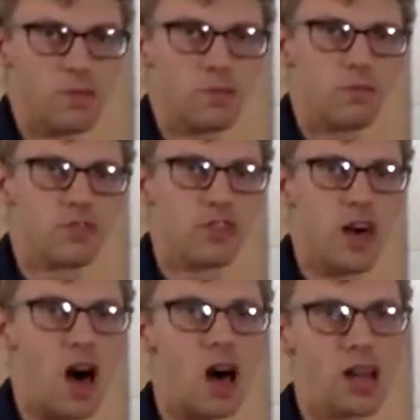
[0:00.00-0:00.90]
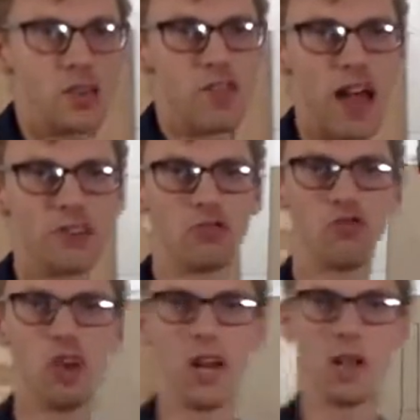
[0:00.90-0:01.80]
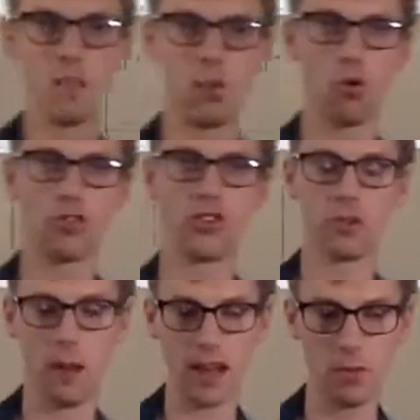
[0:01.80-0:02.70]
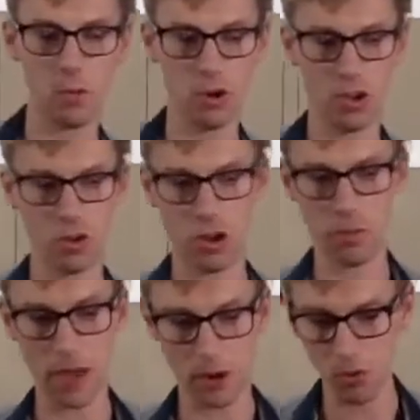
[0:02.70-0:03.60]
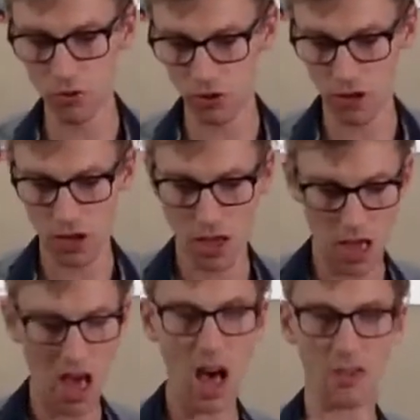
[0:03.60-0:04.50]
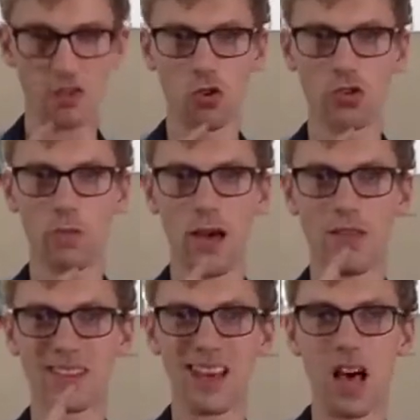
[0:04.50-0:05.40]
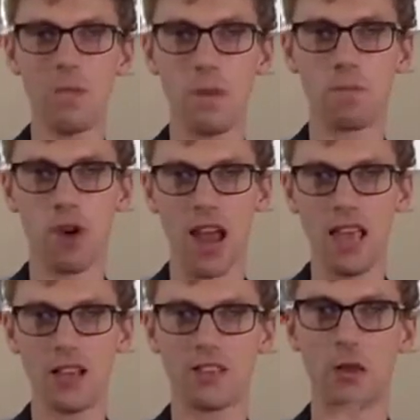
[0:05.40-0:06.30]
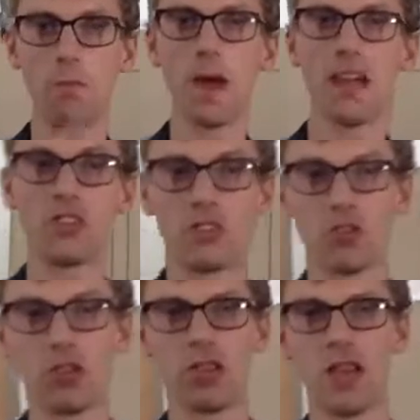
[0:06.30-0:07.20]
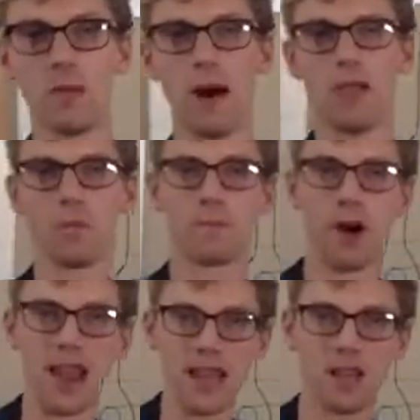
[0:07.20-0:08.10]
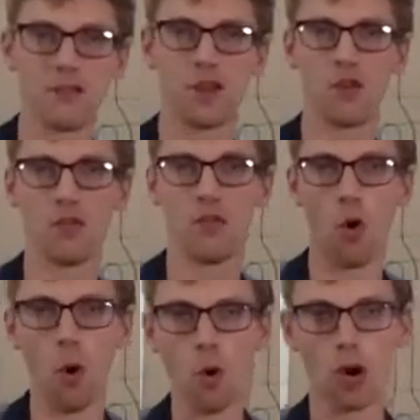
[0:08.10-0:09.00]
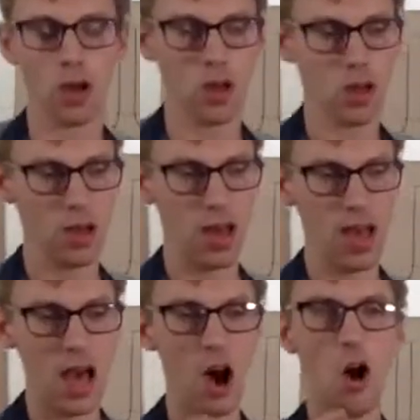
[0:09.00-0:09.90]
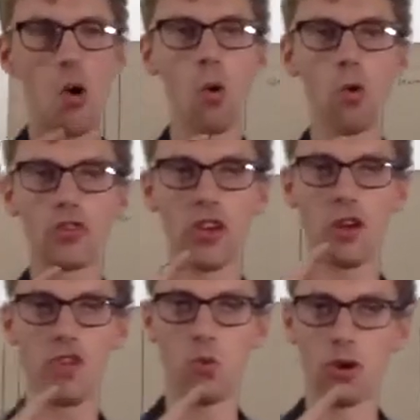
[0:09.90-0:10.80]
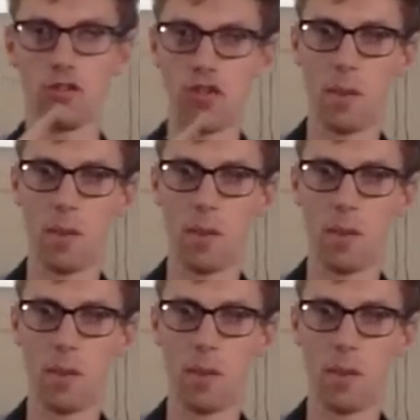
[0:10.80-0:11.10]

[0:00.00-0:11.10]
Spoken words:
So the height of that is really important depending on what you're going to build. I've talked about the type of brake, so make sure you think about the brake for your fork. Also, if you want to fit